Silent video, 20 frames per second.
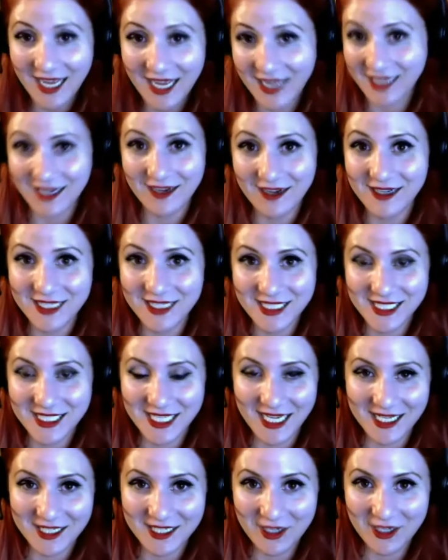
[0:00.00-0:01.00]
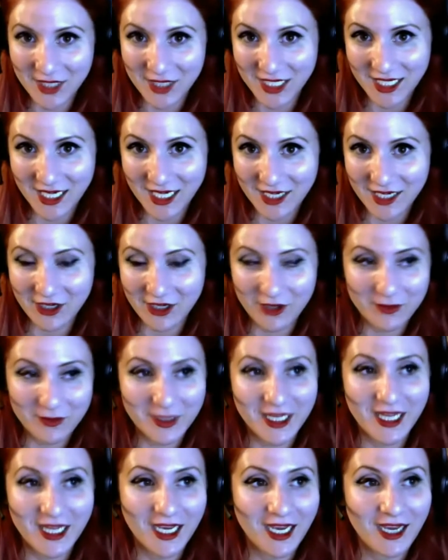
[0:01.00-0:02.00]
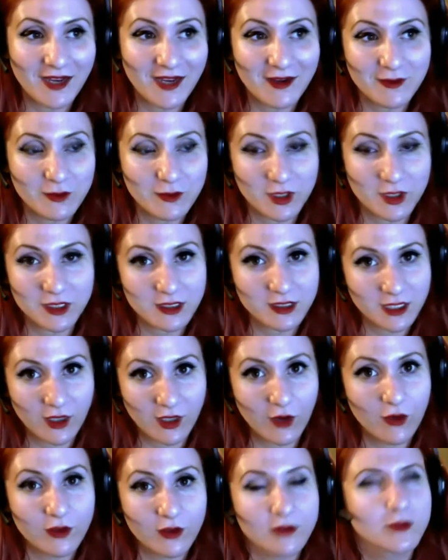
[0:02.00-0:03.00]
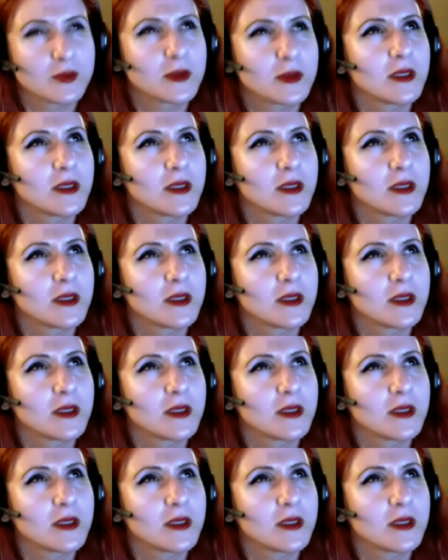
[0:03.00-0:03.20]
honestly had no idea how to repeat it. Or